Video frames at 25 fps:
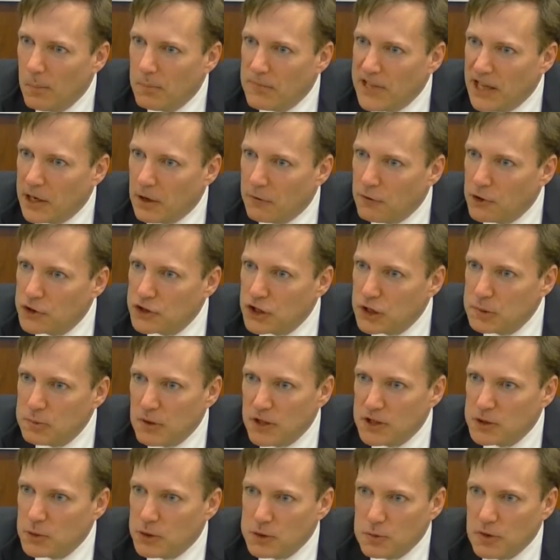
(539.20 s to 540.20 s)
and our first
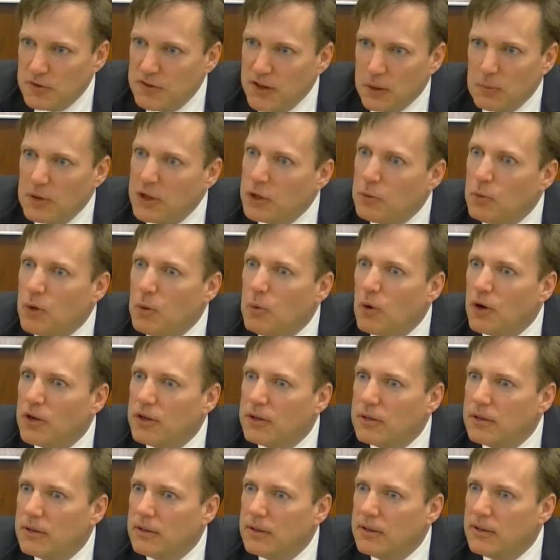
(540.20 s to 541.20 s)
experience was we found we, we
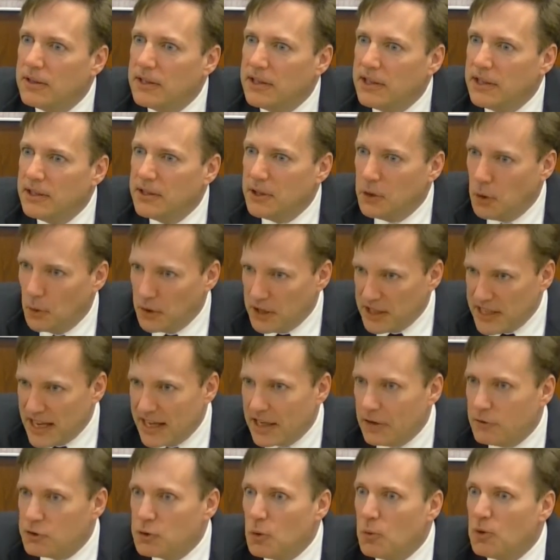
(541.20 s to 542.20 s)
weren't, the, the only
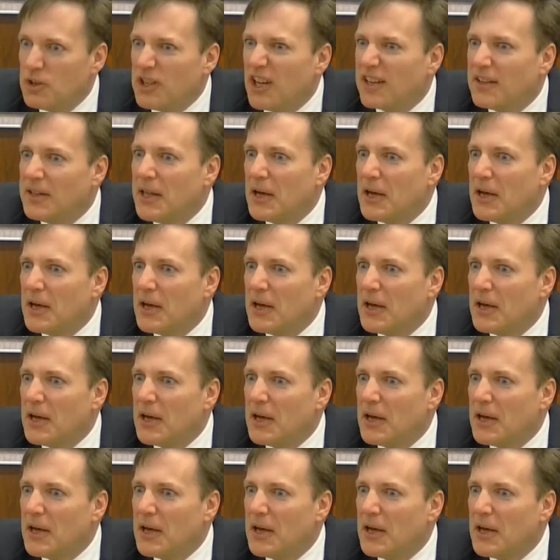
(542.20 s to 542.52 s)
negative we were not